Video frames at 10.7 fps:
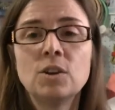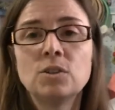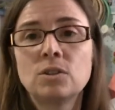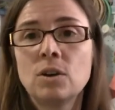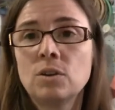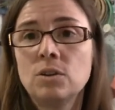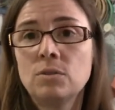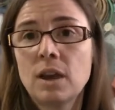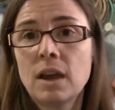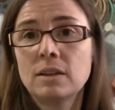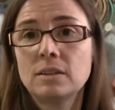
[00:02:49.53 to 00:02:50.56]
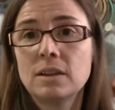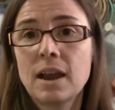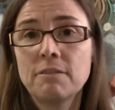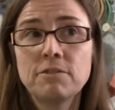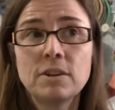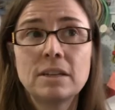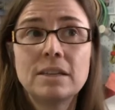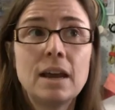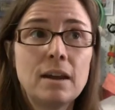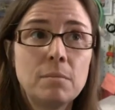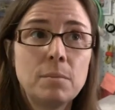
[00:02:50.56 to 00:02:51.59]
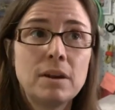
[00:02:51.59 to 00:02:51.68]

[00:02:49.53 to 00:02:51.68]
So you get every tip